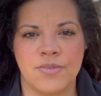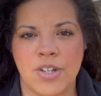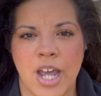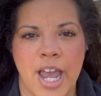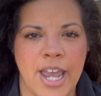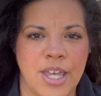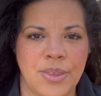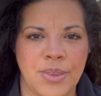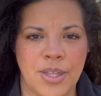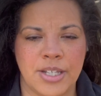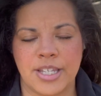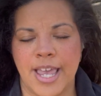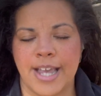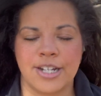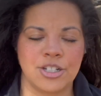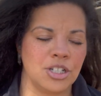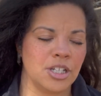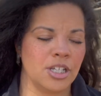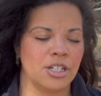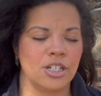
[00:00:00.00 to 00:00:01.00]
diet that's
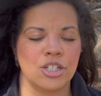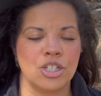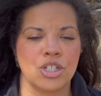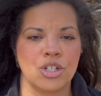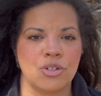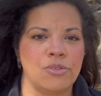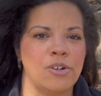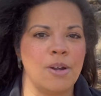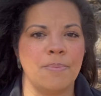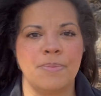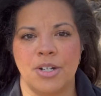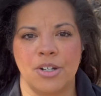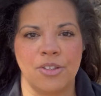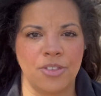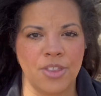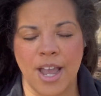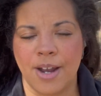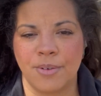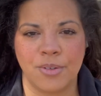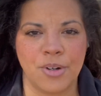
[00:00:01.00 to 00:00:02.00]
actually going to screw up their
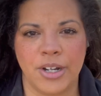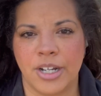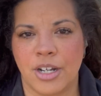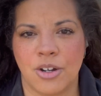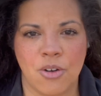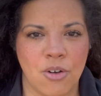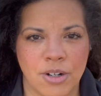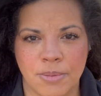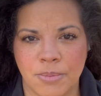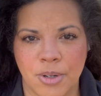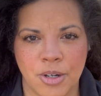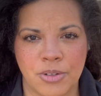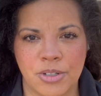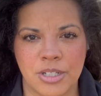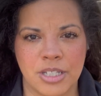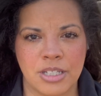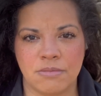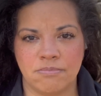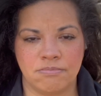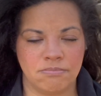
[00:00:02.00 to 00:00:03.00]
thyroid and
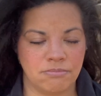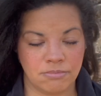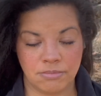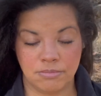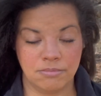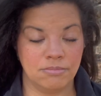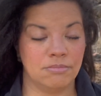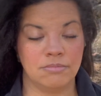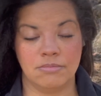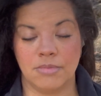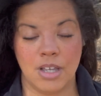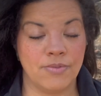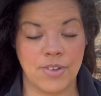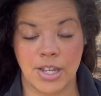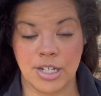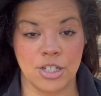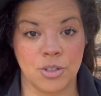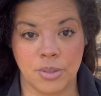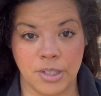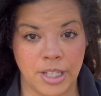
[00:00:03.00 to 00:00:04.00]
hormones
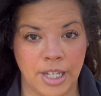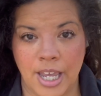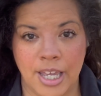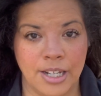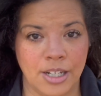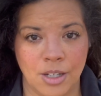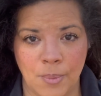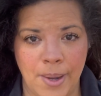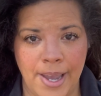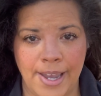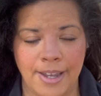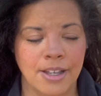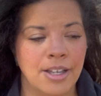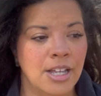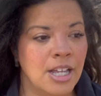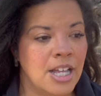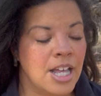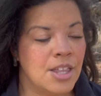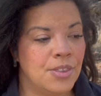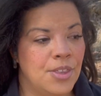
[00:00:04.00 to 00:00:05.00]
eventually anyway.
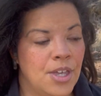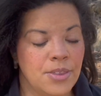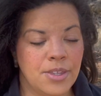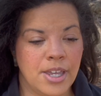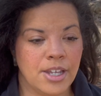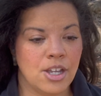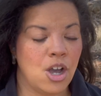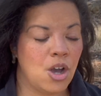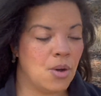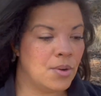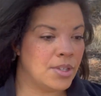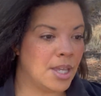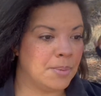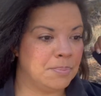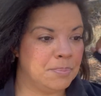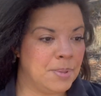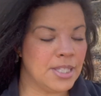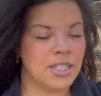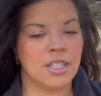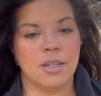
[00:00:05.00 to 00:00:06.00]
Then they go and they
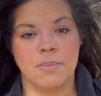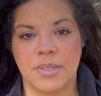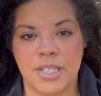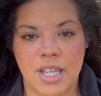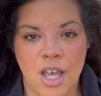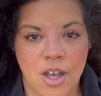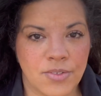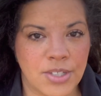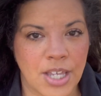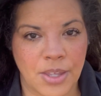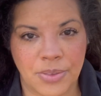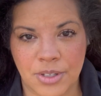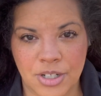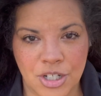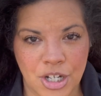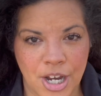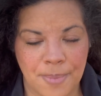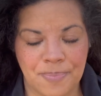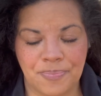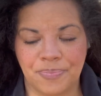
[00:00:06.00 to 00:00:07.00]
beat themselves at the
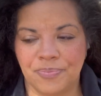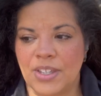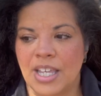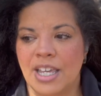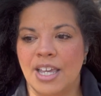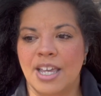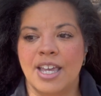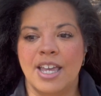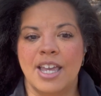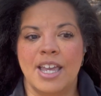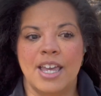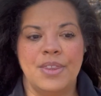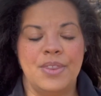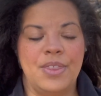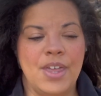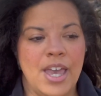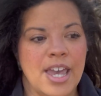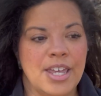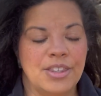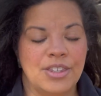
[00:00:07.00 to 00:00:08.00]
gym.
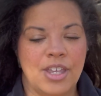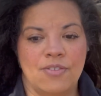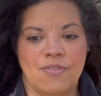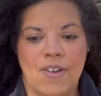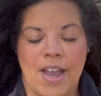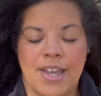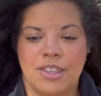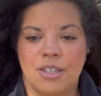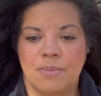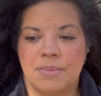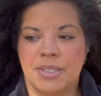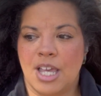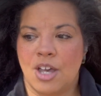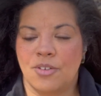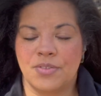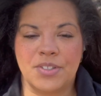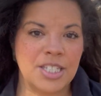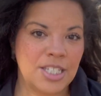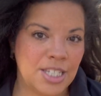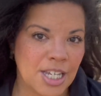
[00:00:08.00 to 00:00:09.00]
Then they find
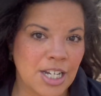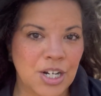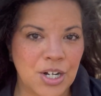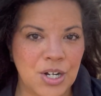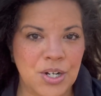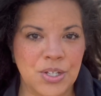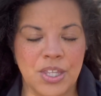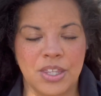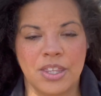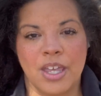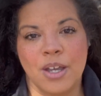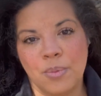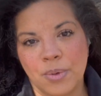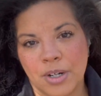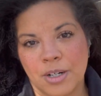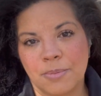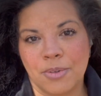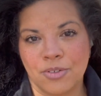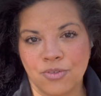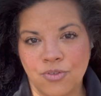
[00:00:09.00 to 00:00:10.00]
themselves sicker than they
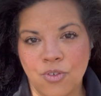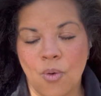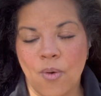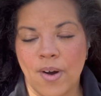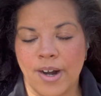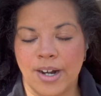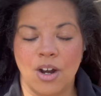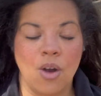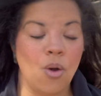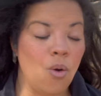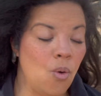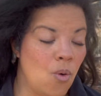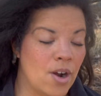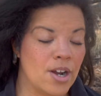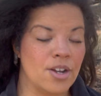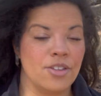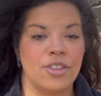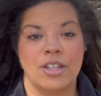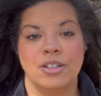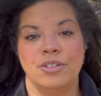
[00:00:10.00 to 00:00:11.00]
were before,
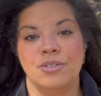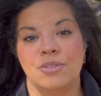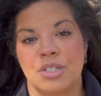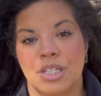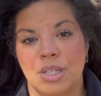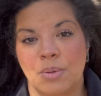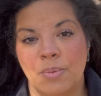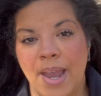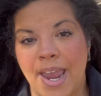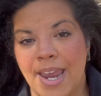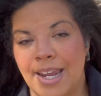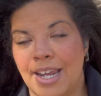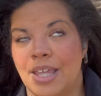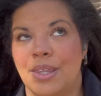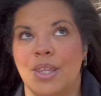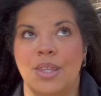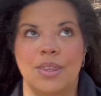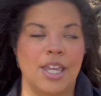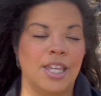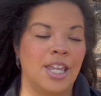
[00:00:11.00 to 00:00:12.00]
or they lose the weight
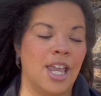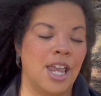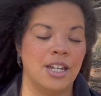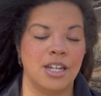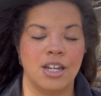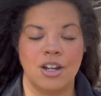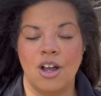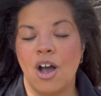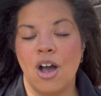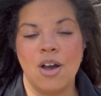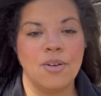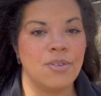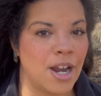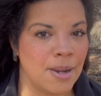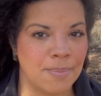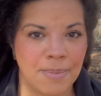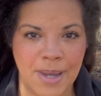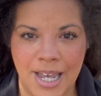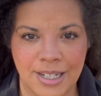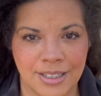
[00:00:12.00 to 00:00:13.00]
and then they gain it all
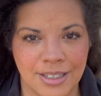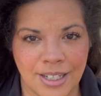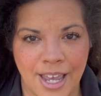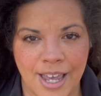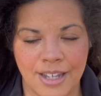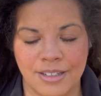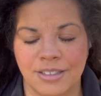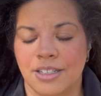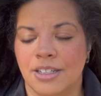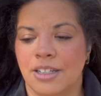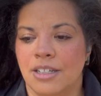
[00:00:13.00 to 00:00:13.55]
right back again.